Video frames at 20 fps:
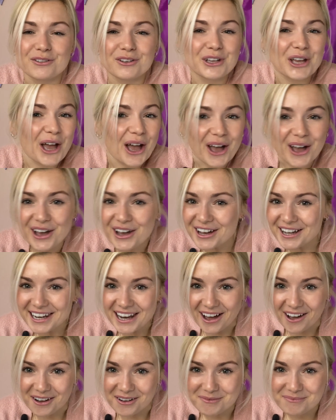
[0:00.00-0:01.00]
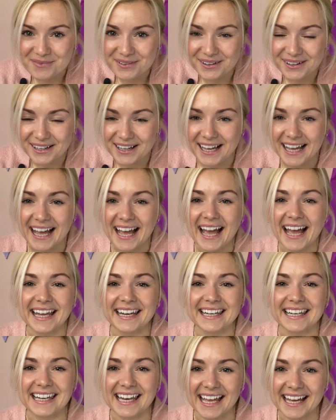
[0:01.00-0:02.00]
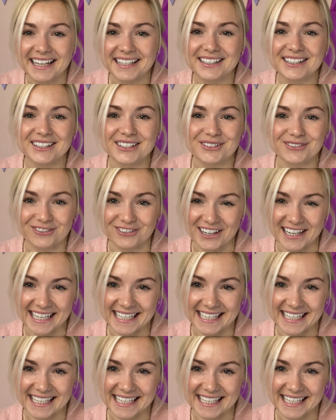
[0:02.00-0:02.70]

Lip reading: curl up and let's read.